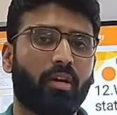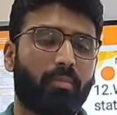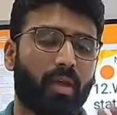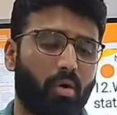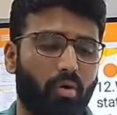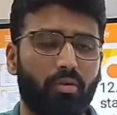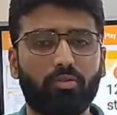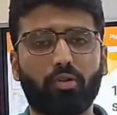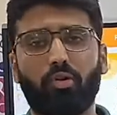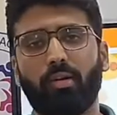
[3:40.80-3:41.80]
may
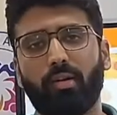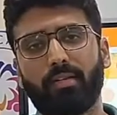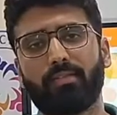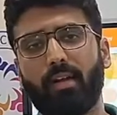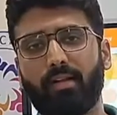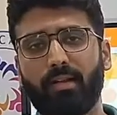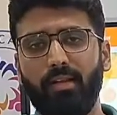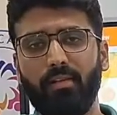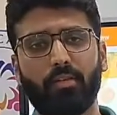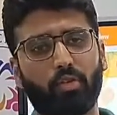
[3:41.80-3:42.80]
also result
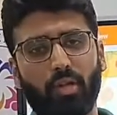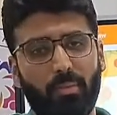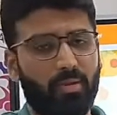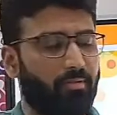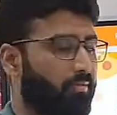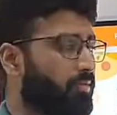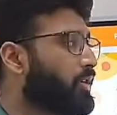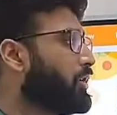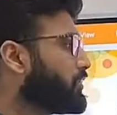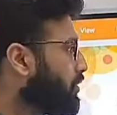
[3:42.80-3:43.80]
in tsunami waves.
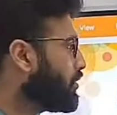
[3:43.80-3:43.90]
So